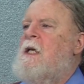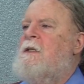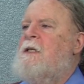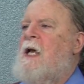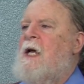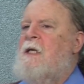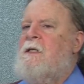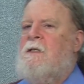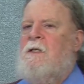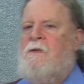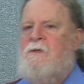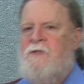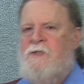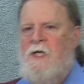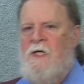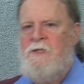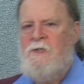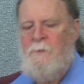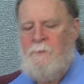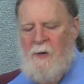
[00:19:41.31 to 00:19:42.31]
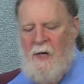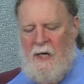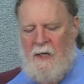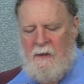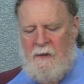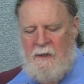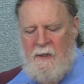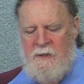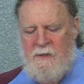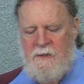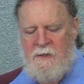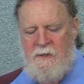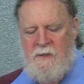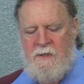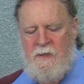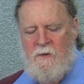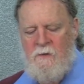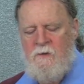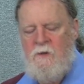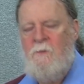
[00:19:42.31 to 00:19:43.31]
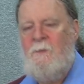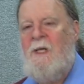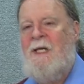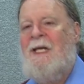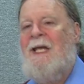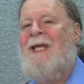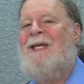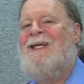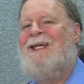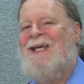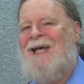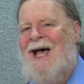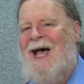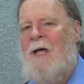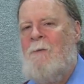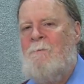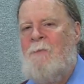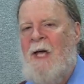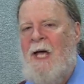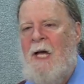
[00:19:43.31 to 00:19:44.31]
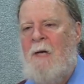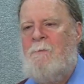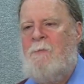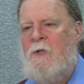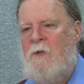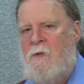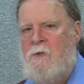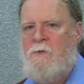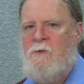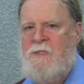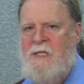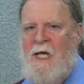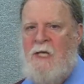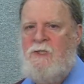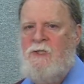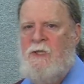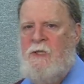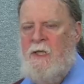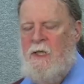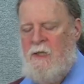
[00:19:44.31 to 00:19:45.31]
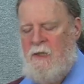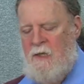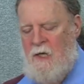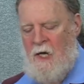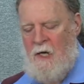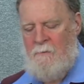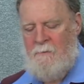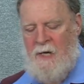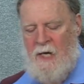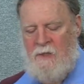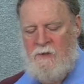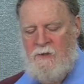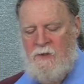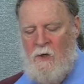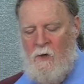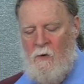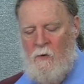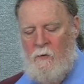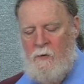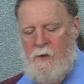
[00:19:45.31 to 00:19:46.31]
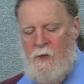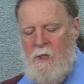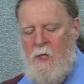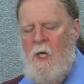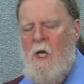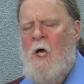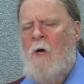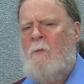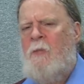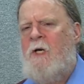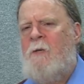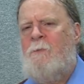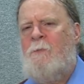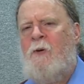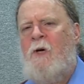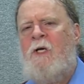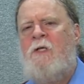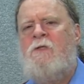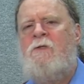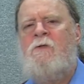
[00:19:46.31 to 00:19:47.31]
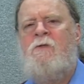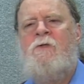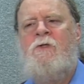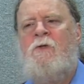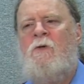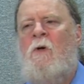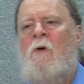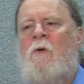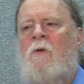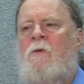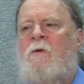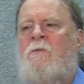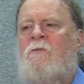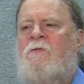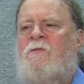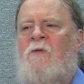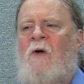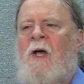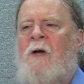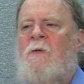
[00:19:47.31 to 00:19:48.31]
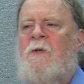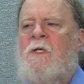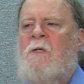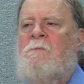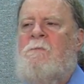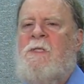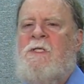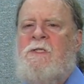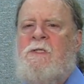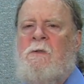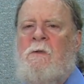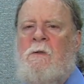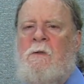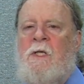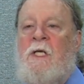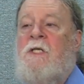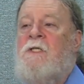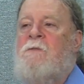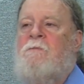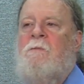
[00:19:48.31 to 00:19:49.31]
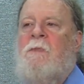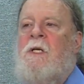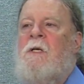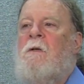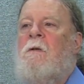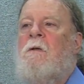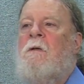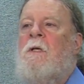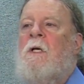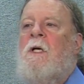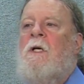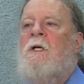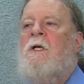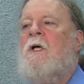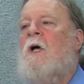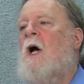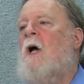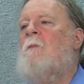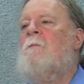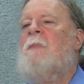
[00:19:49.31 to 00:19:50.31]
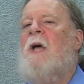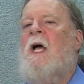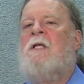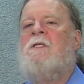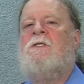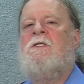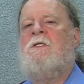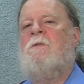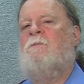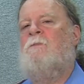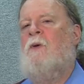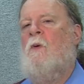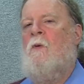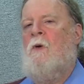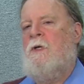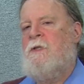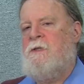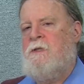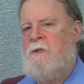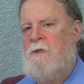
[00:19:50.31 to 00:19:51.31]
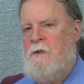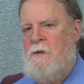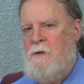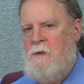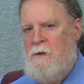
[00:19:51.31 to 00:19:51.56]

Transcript: that such a pilot is considered to be in combat because it was actually in a combat zone. But a Predator drone firing a missile is mere combat support.